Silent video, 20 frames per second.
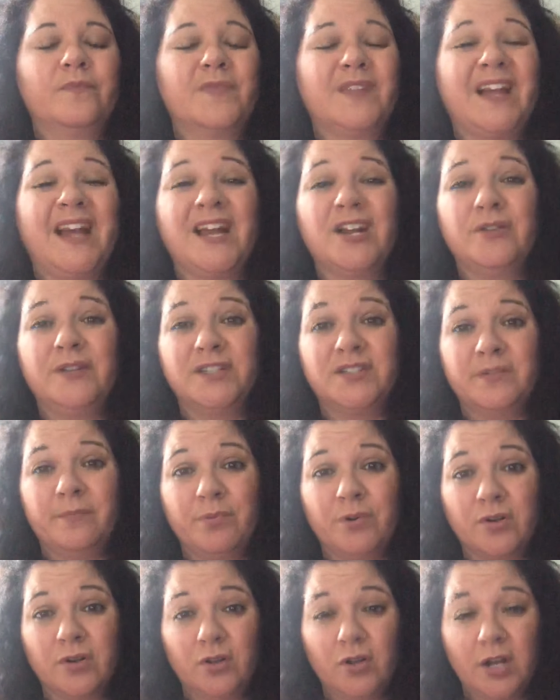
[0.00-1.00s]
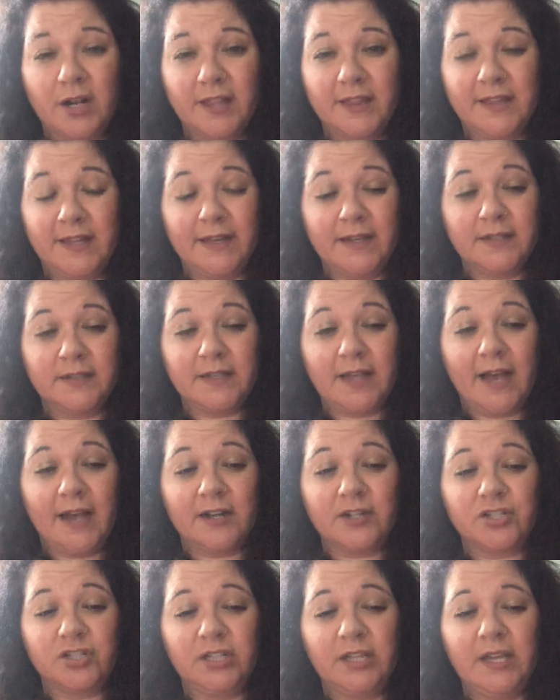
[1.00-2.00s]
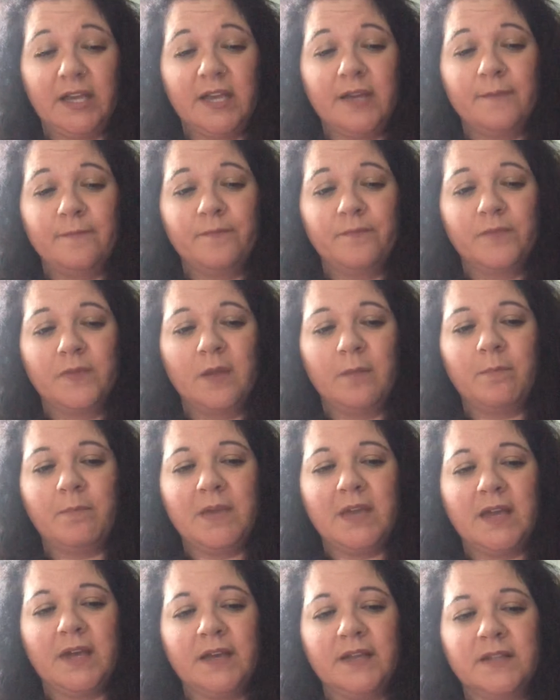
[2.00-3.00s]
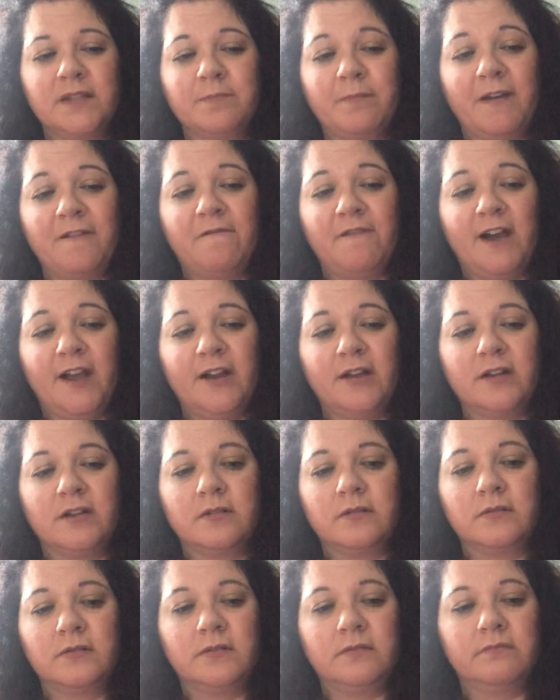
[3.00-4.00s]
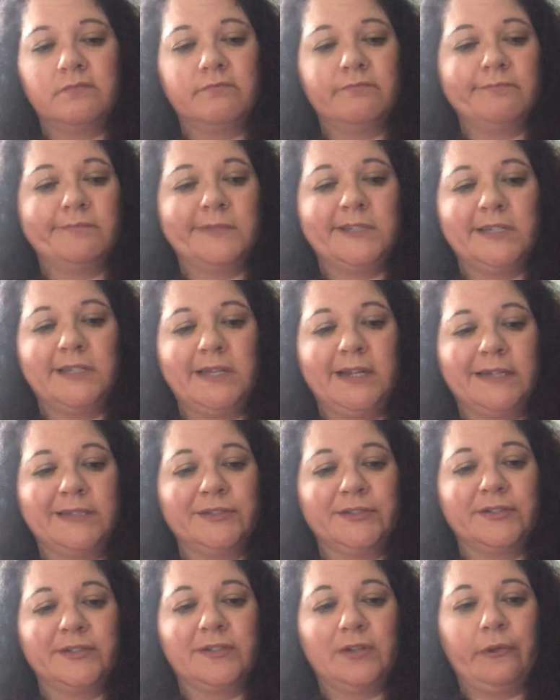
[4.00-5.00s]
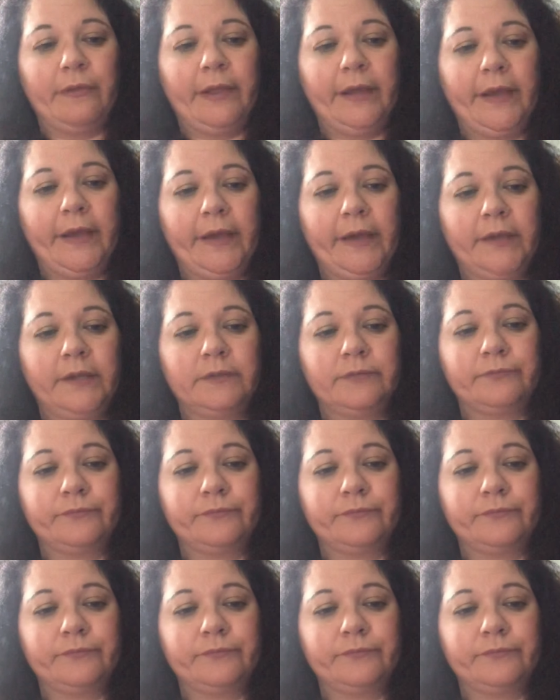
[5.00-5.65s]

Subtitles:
I don't like to burn a lot of things, actually, because my fire detectors don't like it.